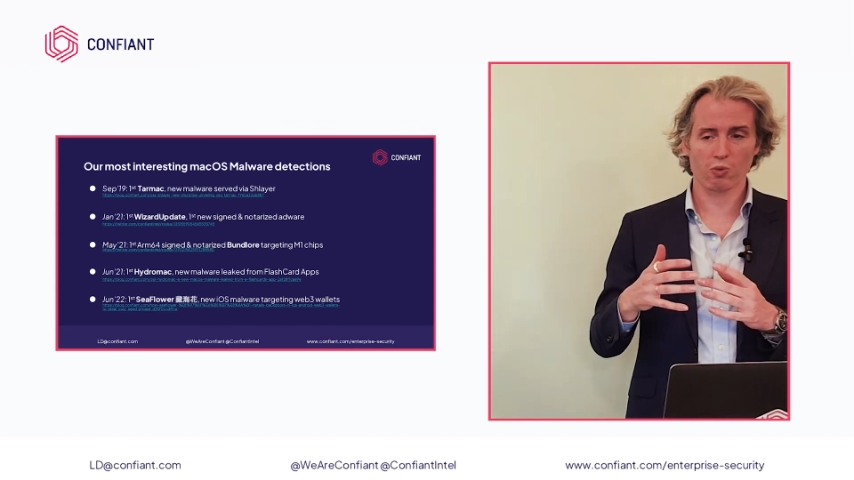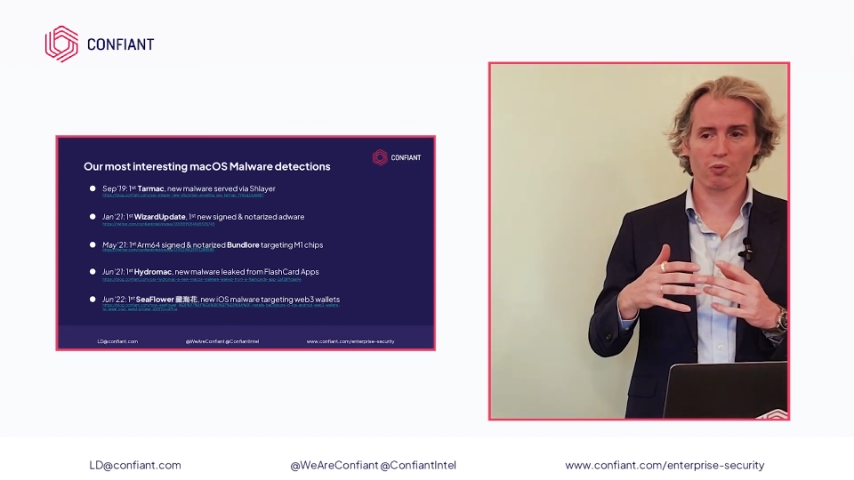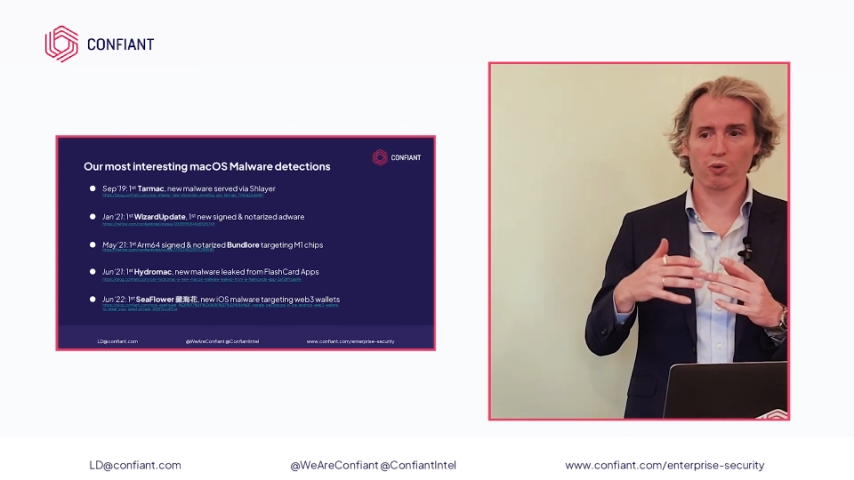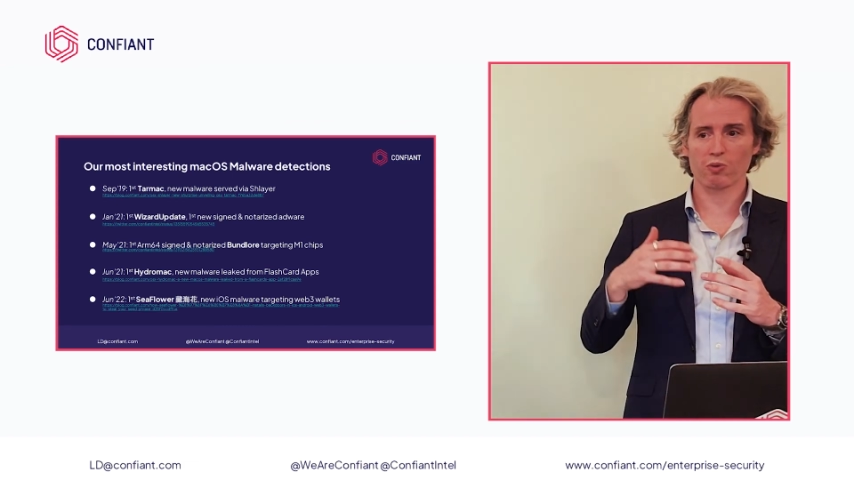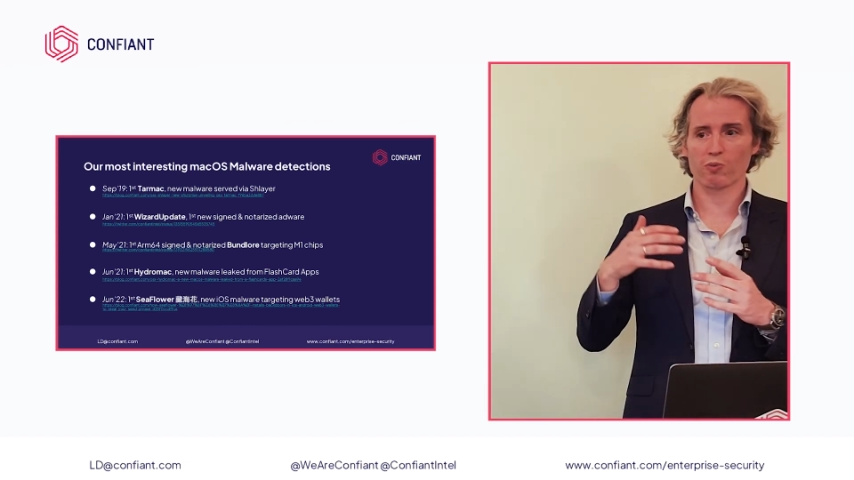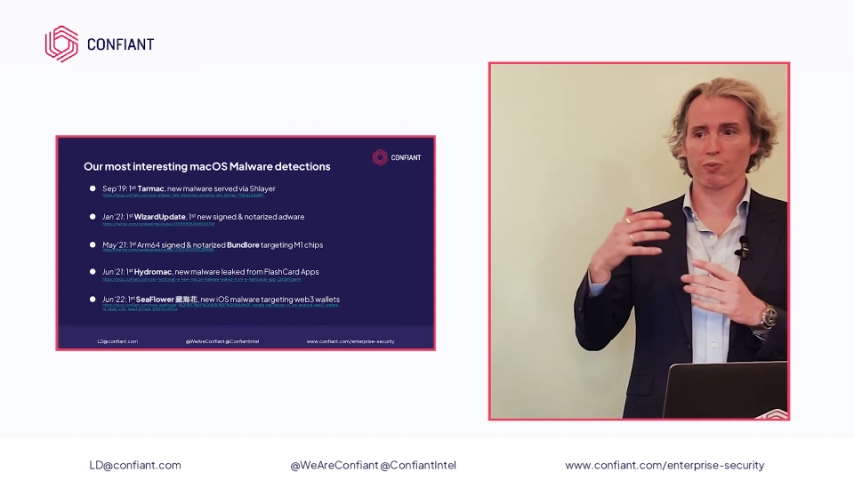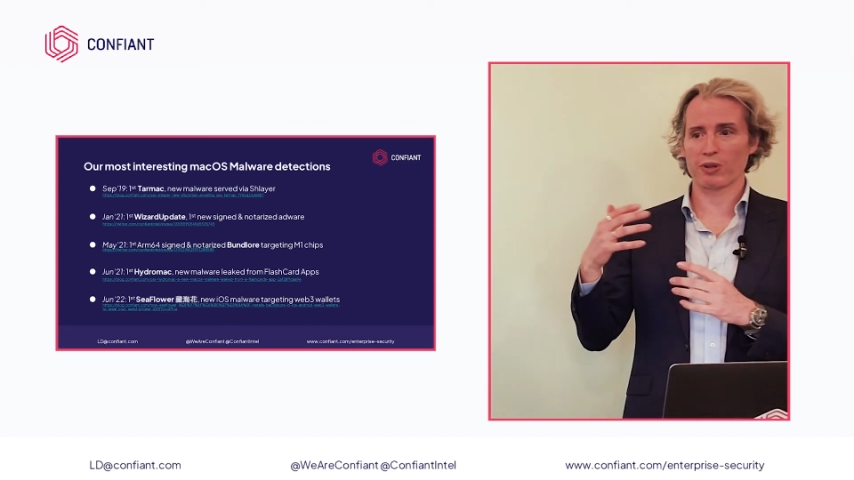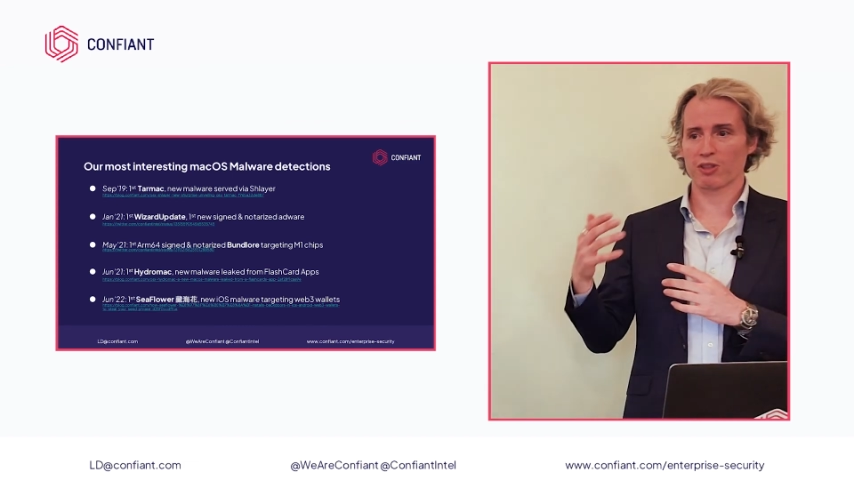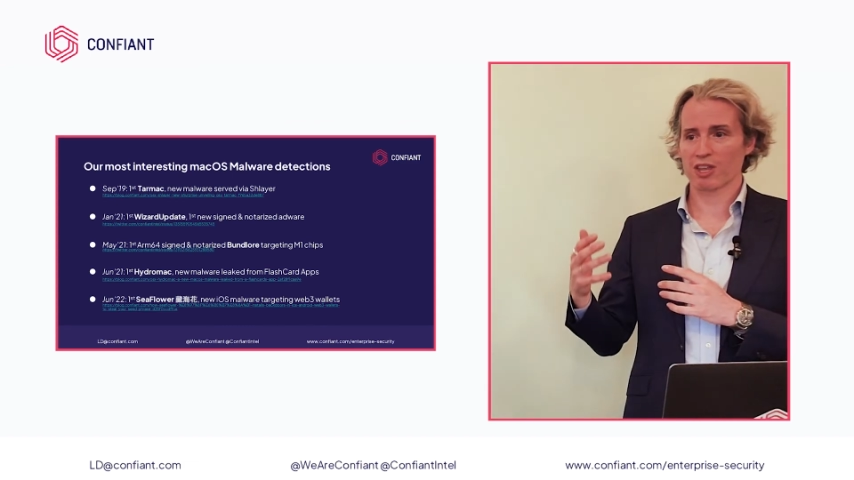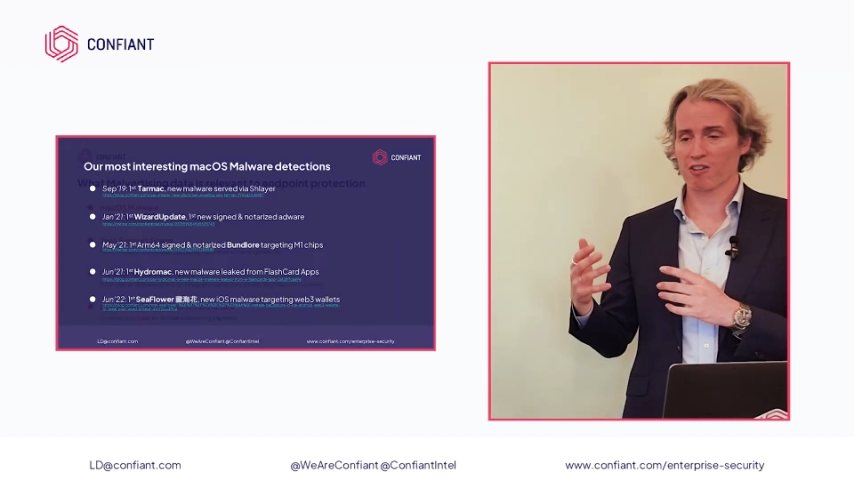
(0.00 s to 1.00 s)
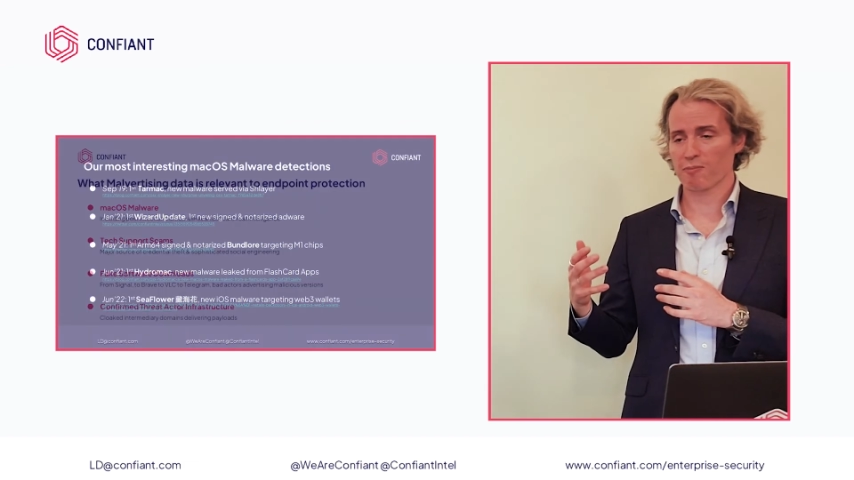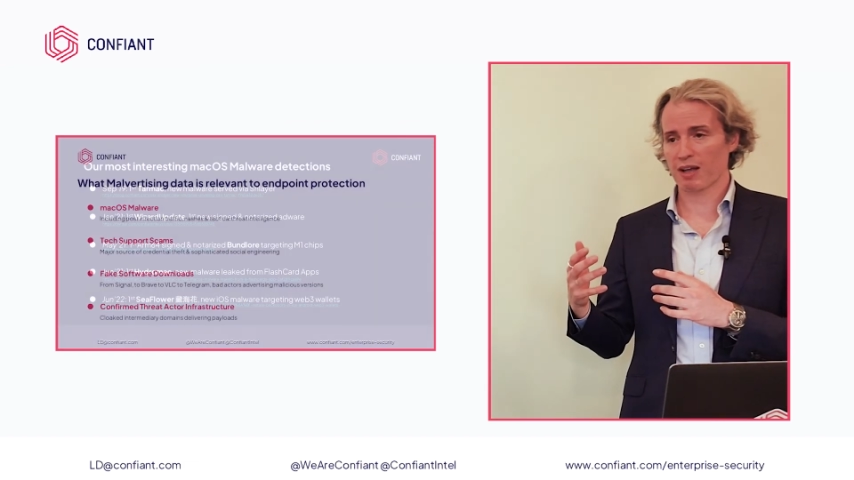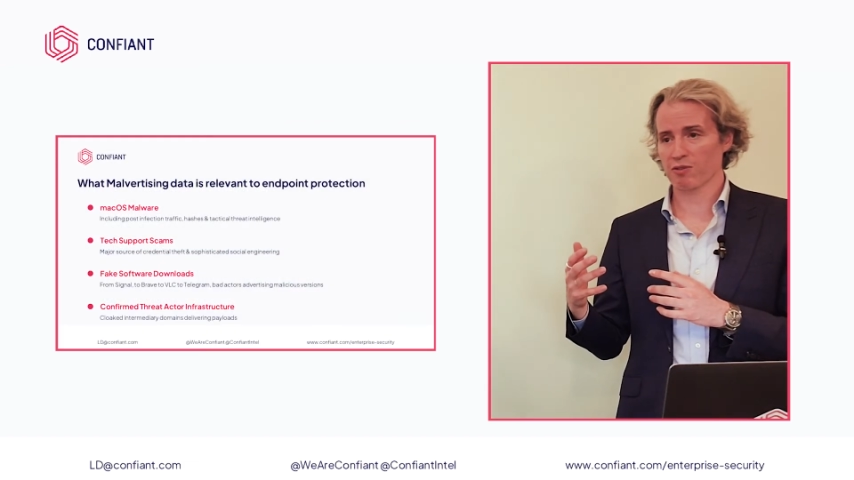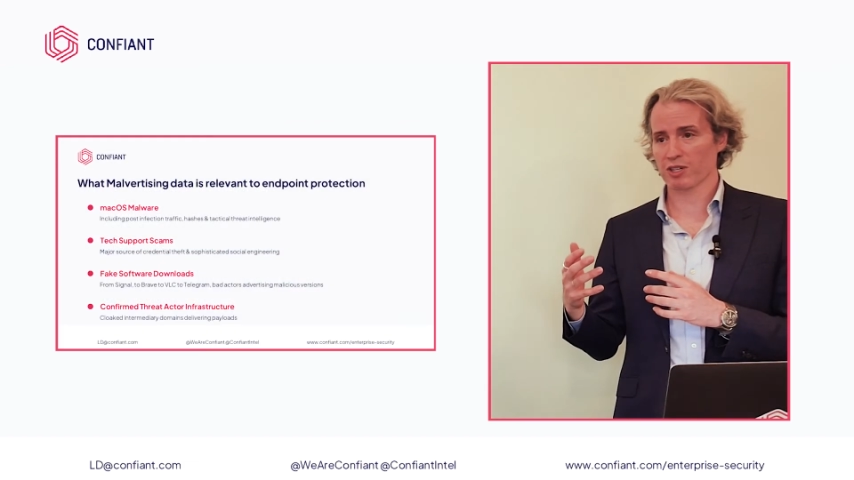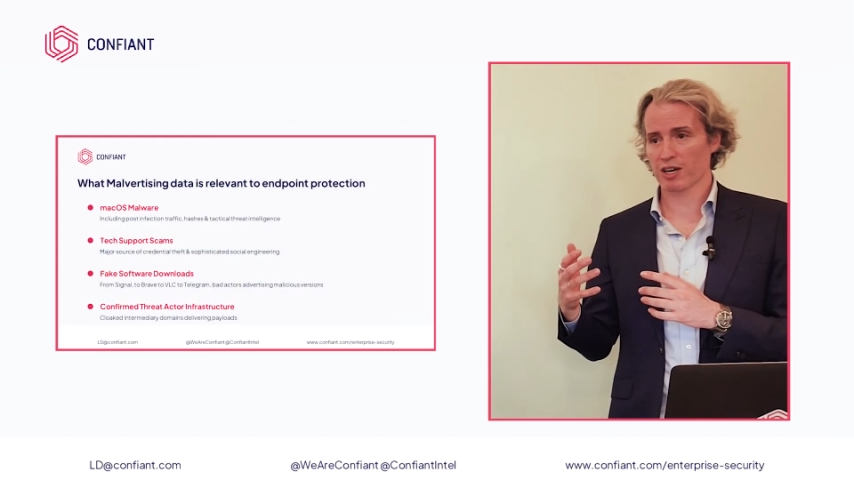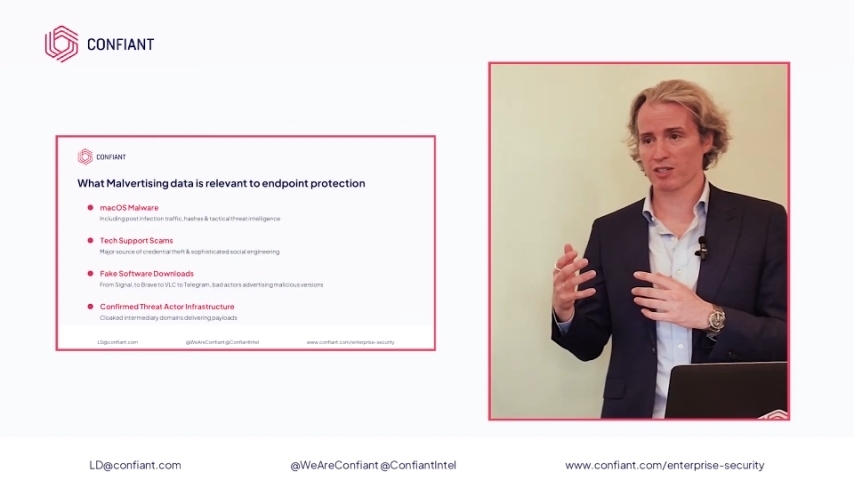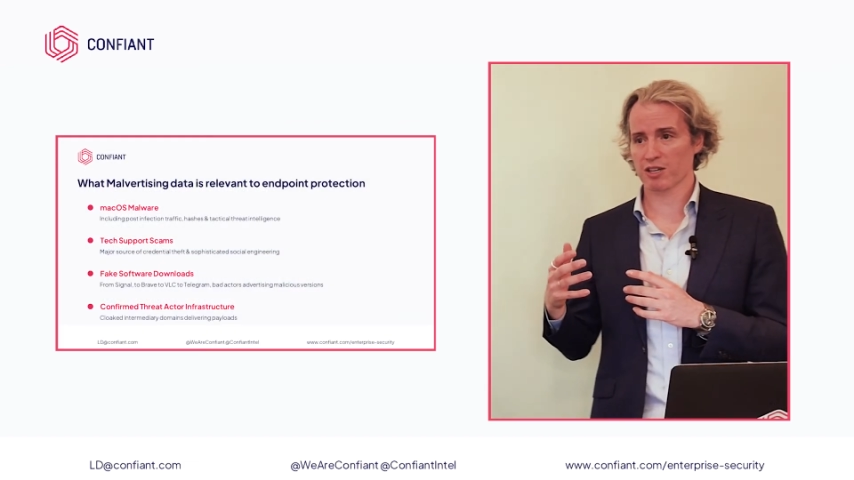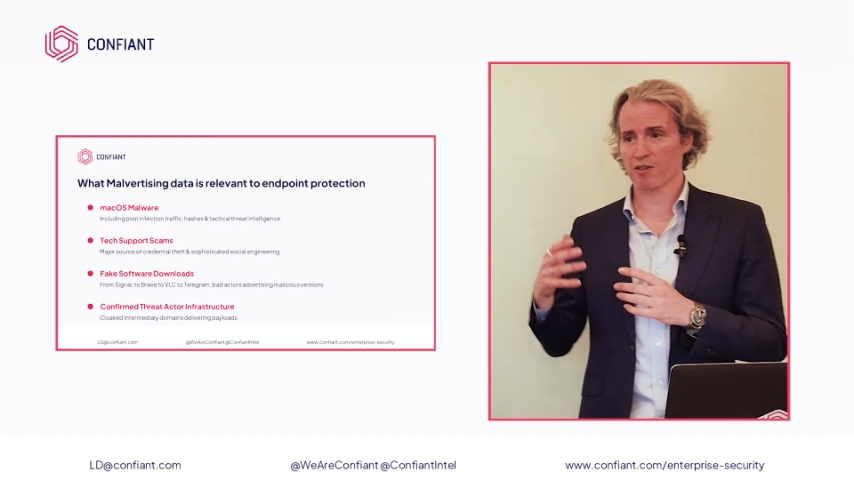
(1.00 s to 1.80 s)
when we think of malvertising,